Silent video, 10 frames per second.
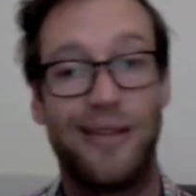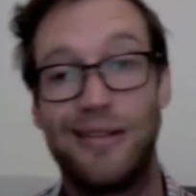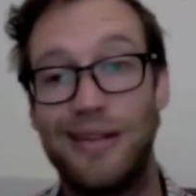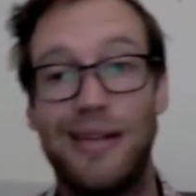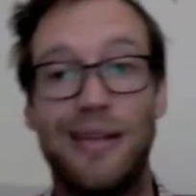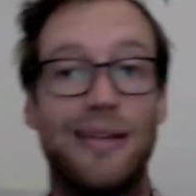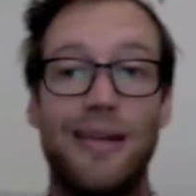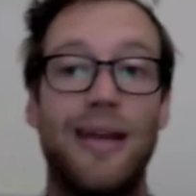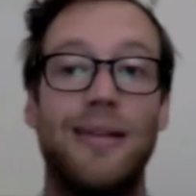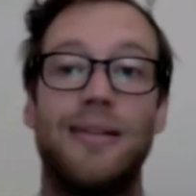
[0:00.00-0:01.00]
the singing, the
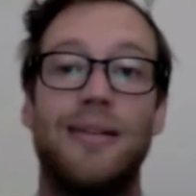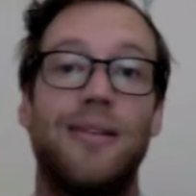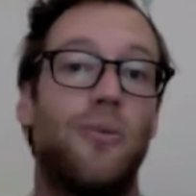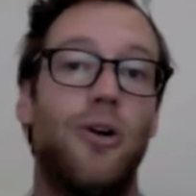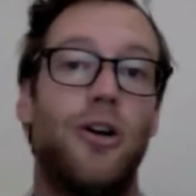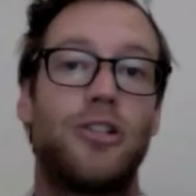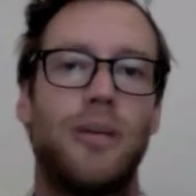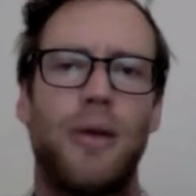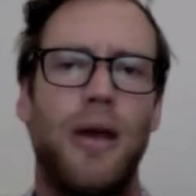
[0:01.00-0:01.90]
dancing, the worship,